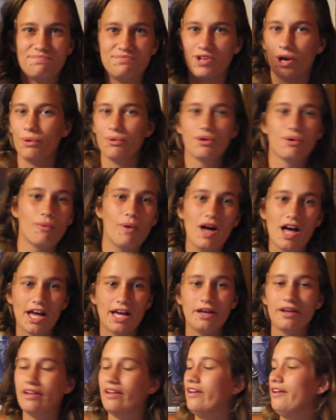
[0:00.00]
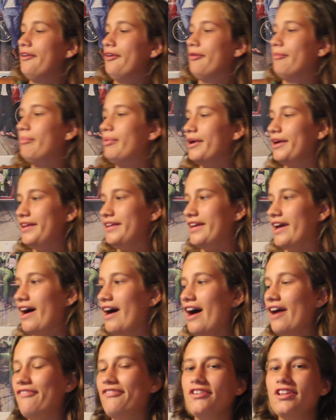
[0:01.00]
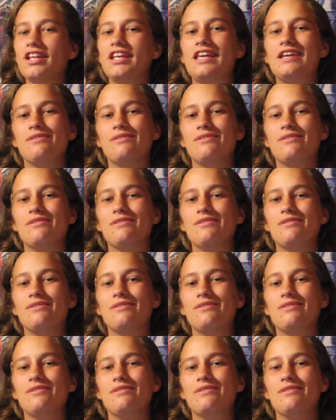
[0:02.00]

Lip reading: Don't know why. But yeah, I feel like